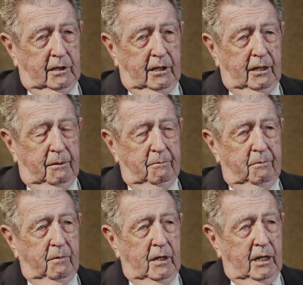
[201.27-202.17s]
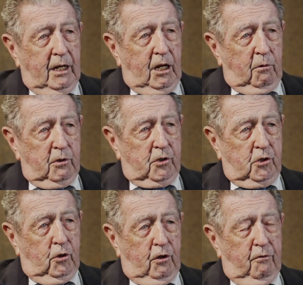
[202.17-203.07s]
Um, was
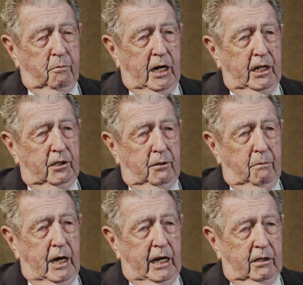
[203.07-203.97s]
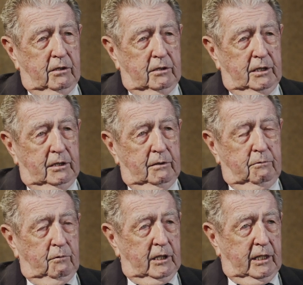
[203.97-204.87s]
sort of mind and matter. The
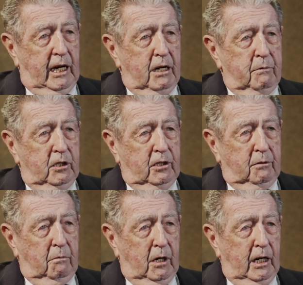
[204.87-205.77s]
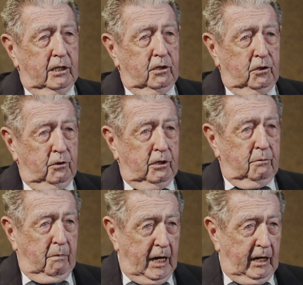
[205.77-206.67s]
academy didn't mind, and you
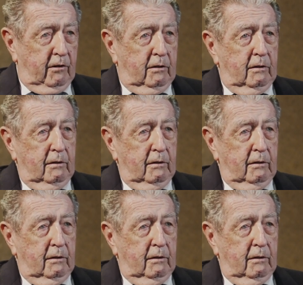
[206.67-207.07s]
didn't matter.